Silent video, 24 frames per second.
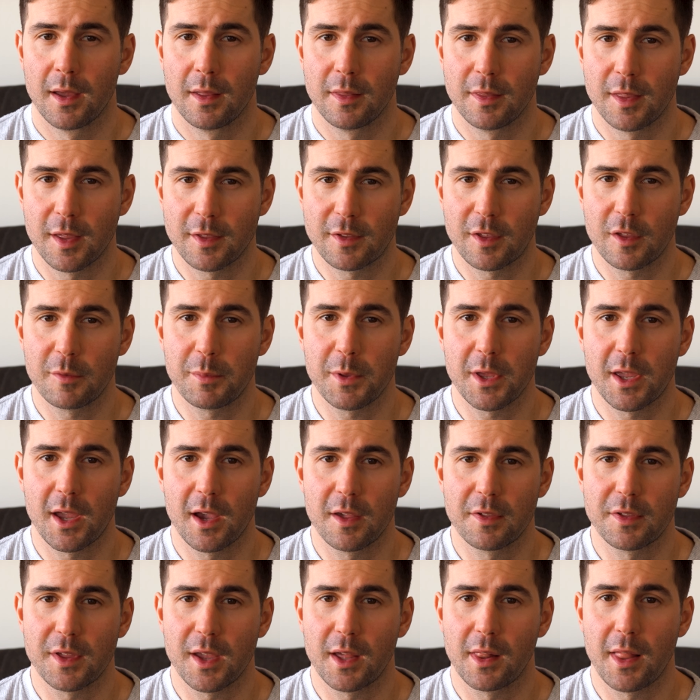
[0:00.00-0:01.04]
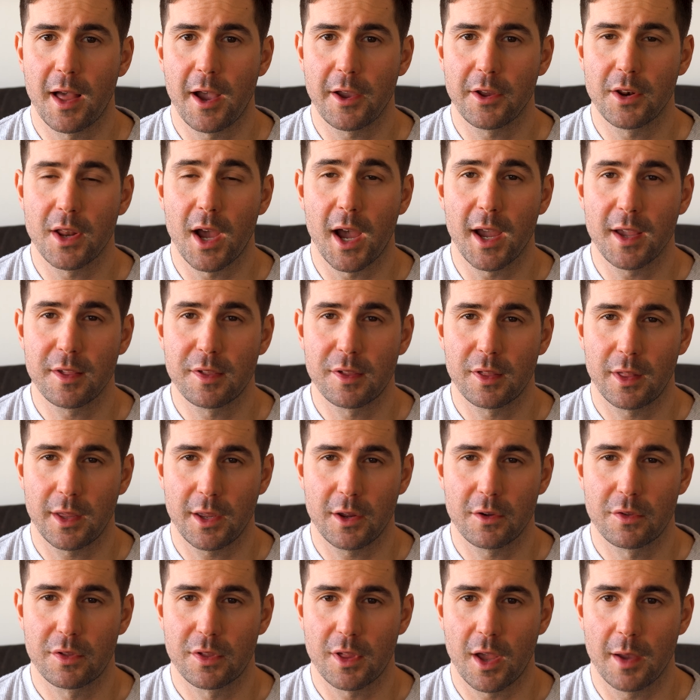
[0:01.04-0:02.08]
This is because they allow you to isolate
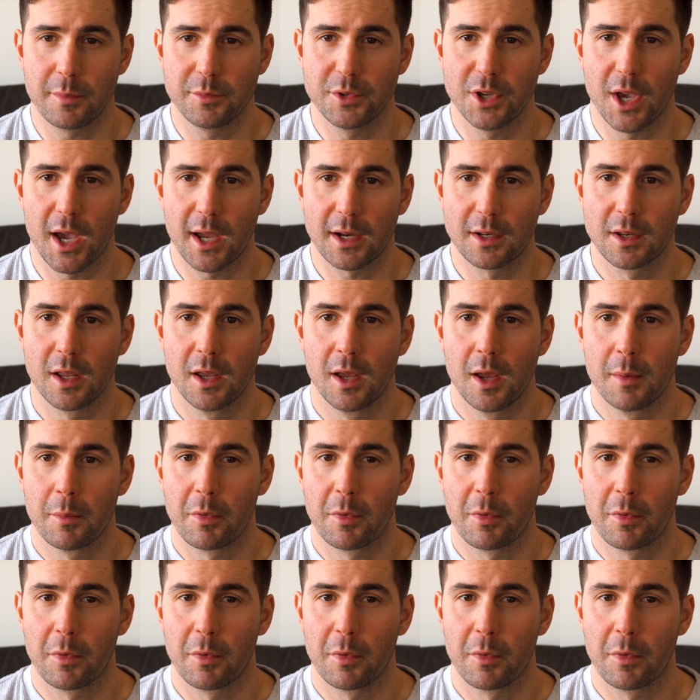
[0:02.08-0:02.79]
your subject,